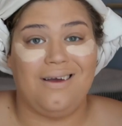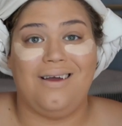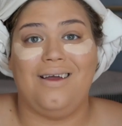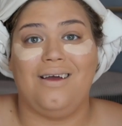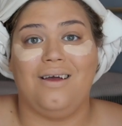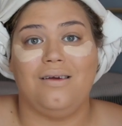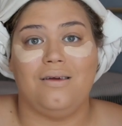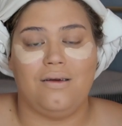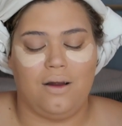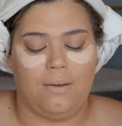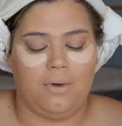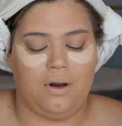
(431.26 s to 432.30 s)

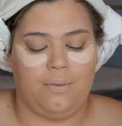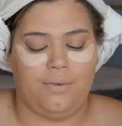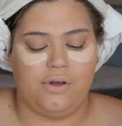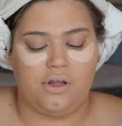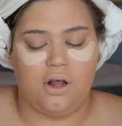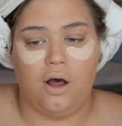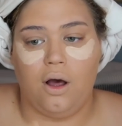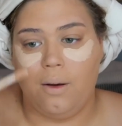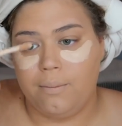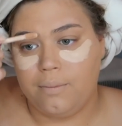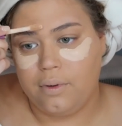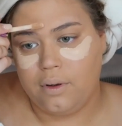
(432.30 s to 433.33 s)
And I'm gonna put
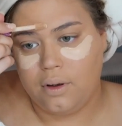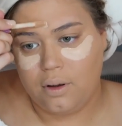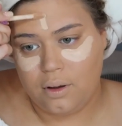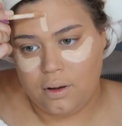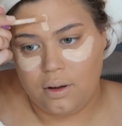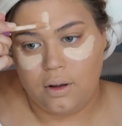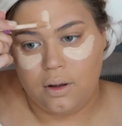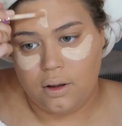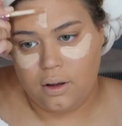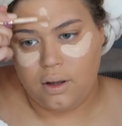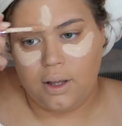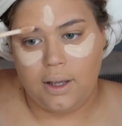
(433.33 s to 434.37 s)
some
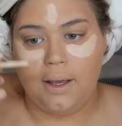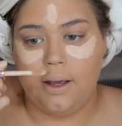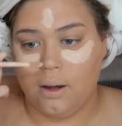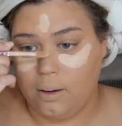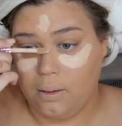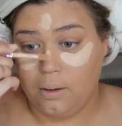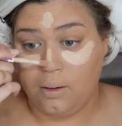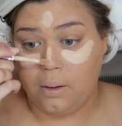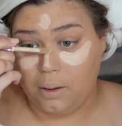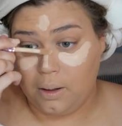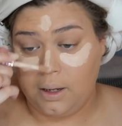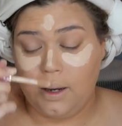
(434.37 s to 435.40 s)
here,
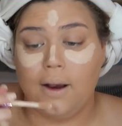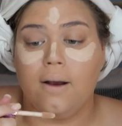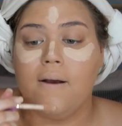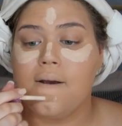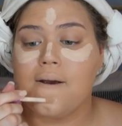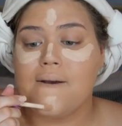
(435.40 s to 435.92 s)
here,